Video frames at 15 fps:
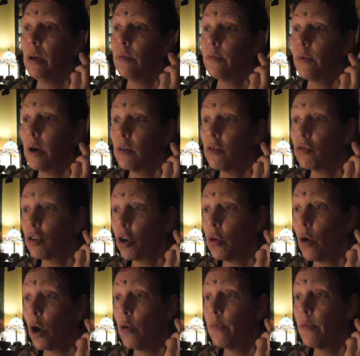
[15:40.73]
find
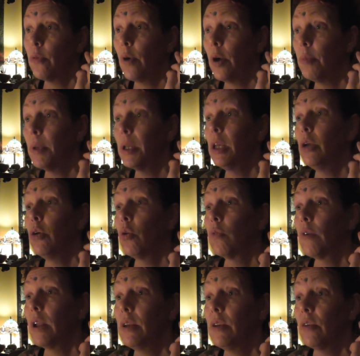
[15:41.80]
so overwhelmingly
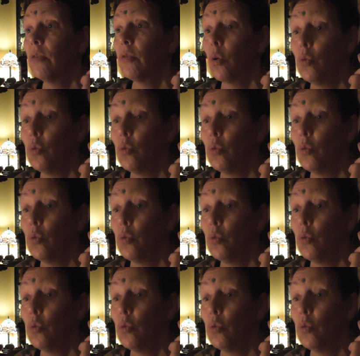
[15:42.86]
horrendous